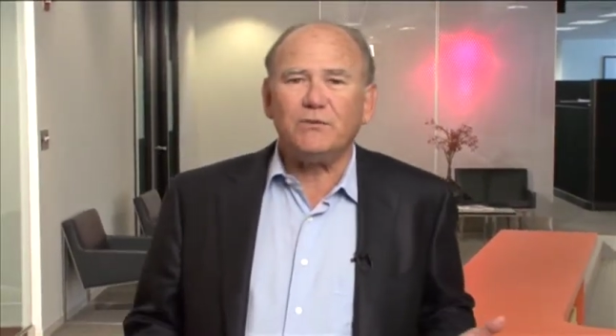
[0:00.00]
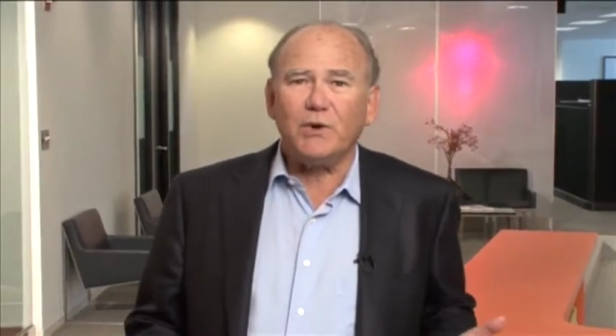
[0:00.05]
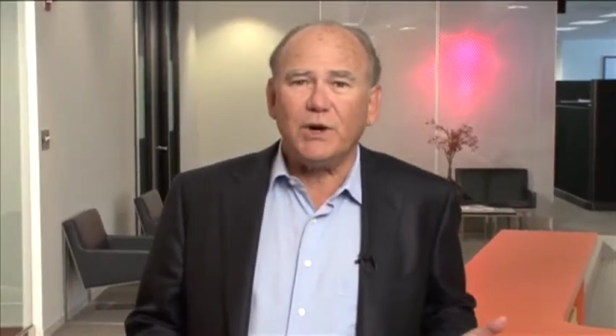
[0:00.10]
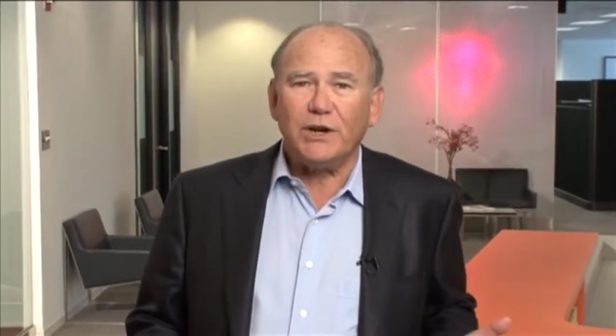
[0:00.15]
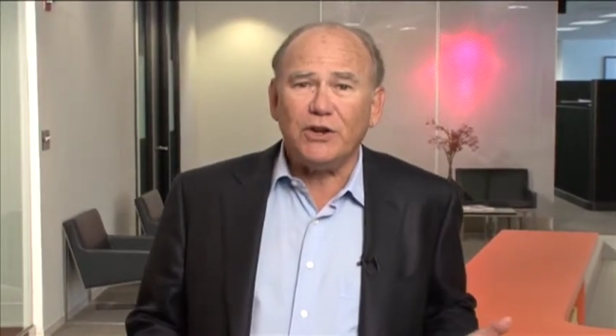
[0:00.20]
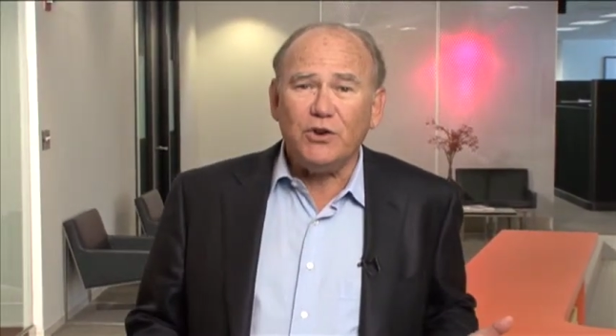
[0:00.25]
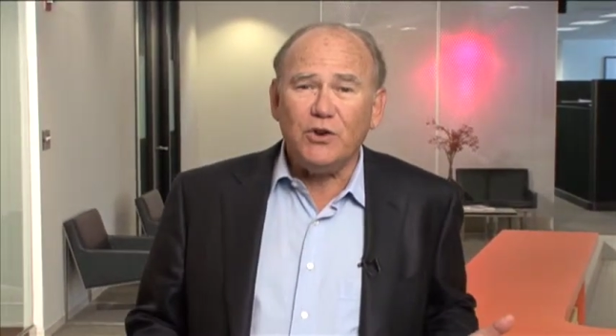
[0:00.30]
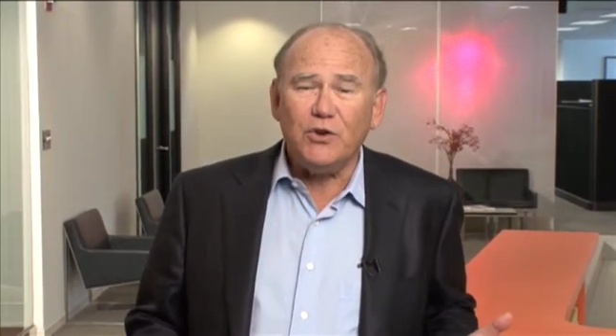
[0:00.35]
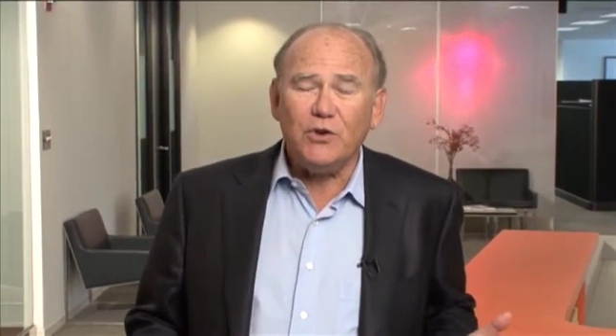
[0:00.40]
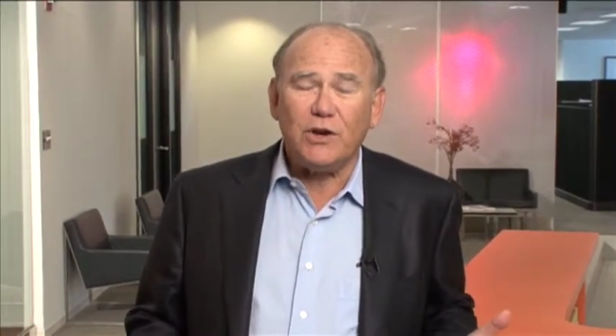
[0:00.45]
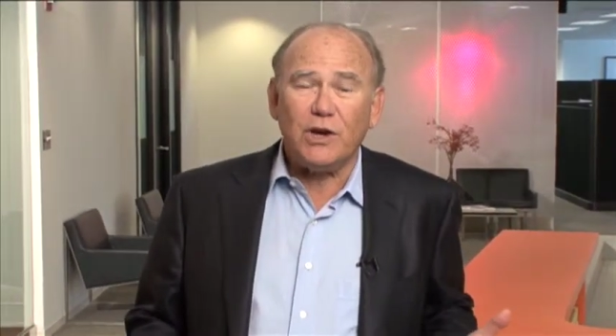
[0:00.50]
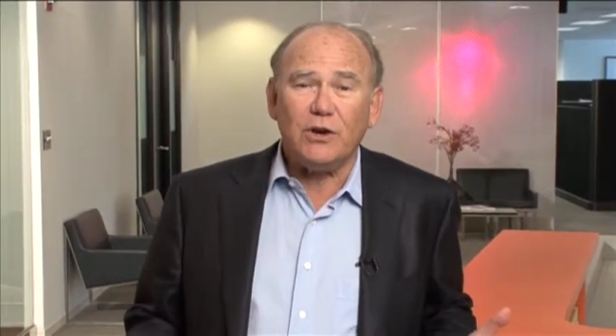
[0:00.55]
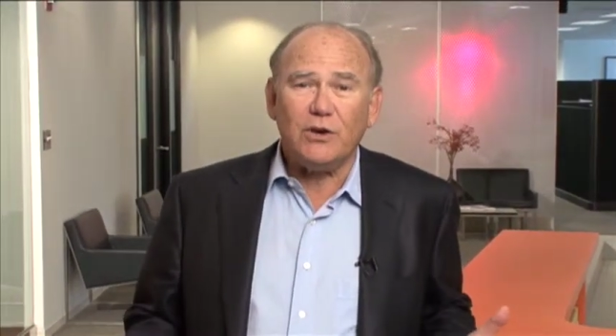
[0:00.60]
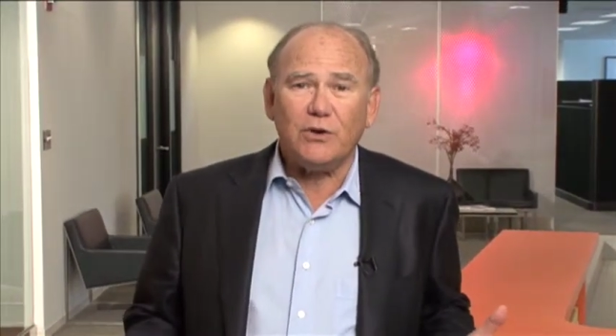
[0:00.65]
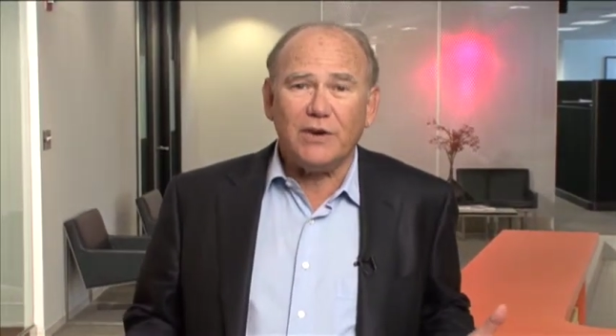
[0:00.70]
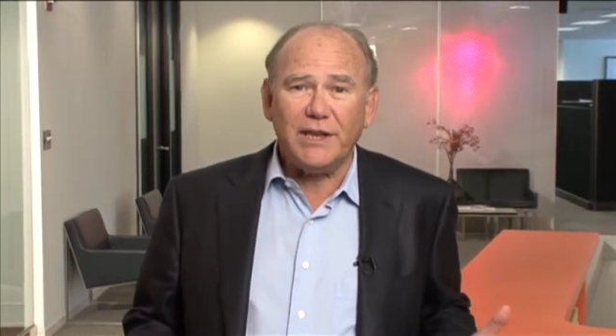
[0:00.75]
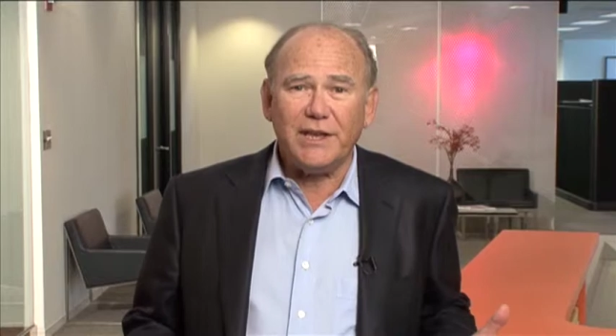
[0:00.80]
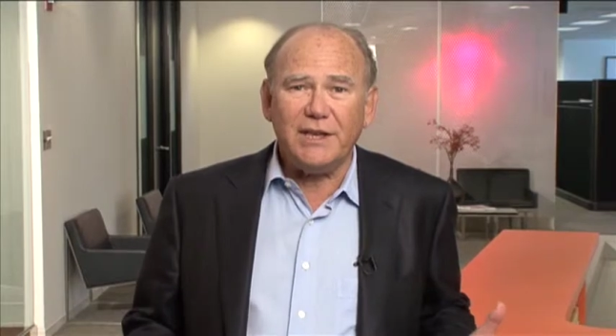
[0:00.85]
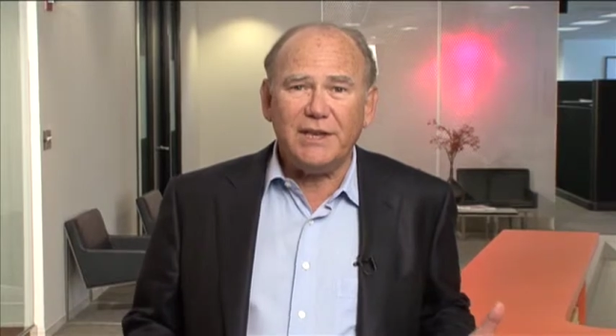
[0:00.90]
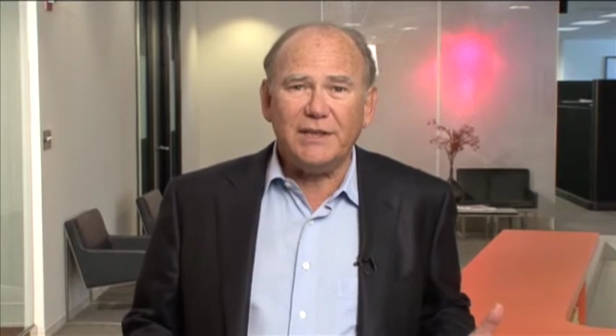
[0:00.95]
of what
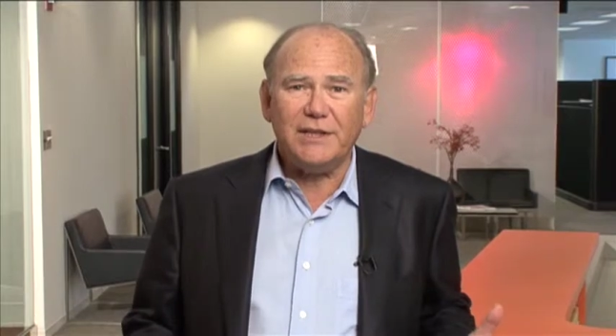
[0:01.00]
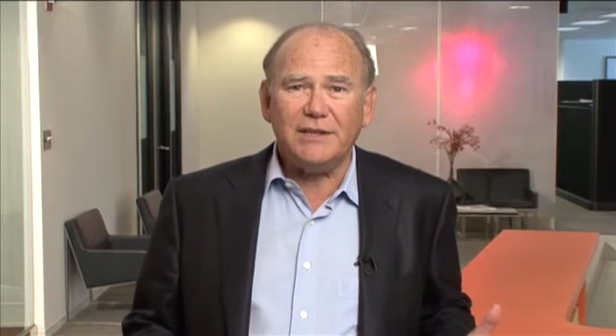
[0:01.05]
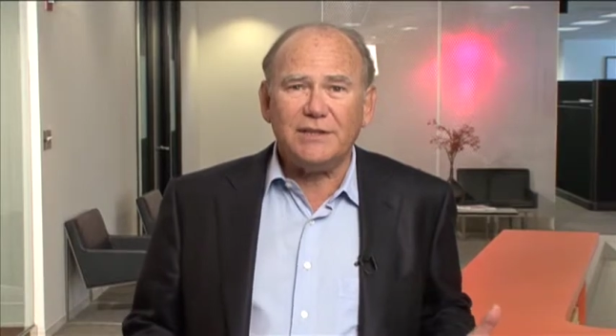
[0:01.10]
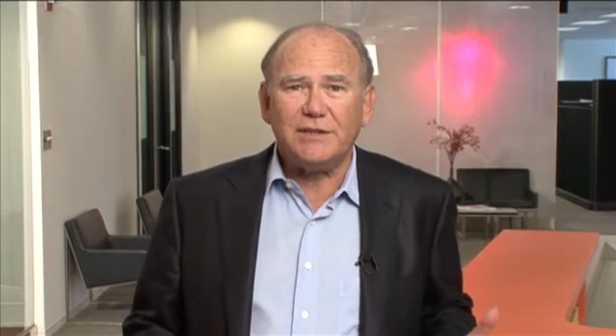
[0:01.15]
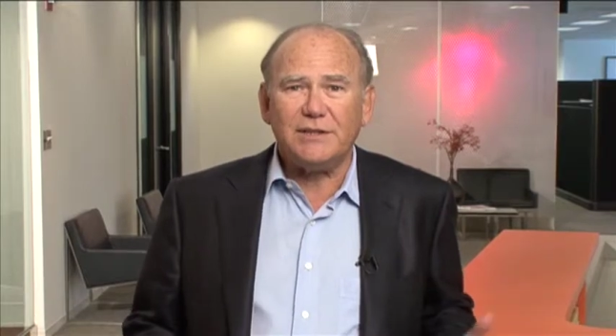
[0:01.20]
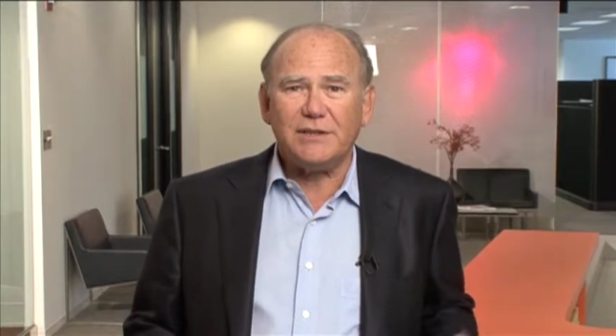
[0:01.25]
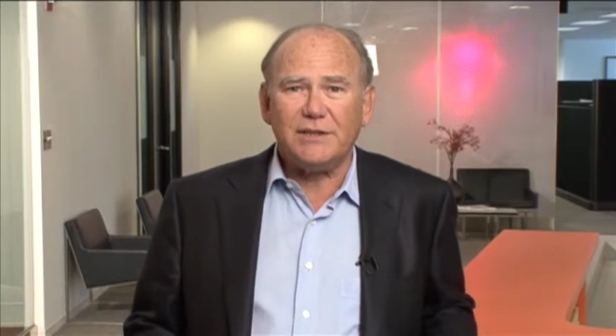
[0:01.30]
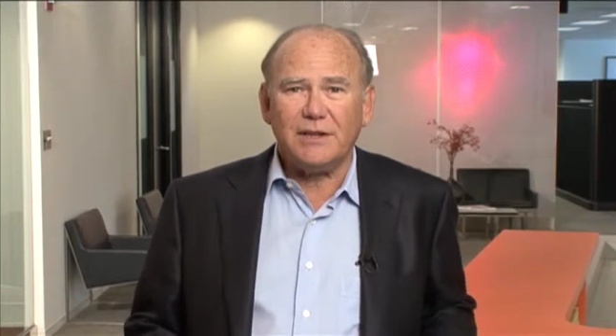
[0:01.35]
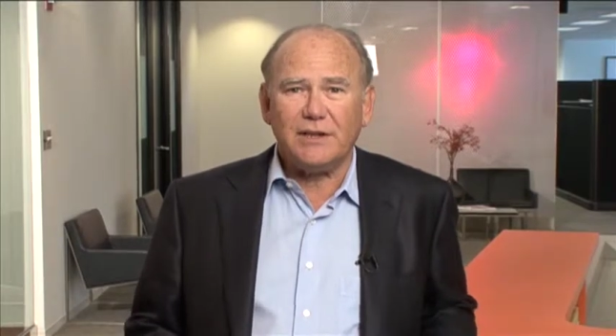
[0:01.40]
NuuKo is,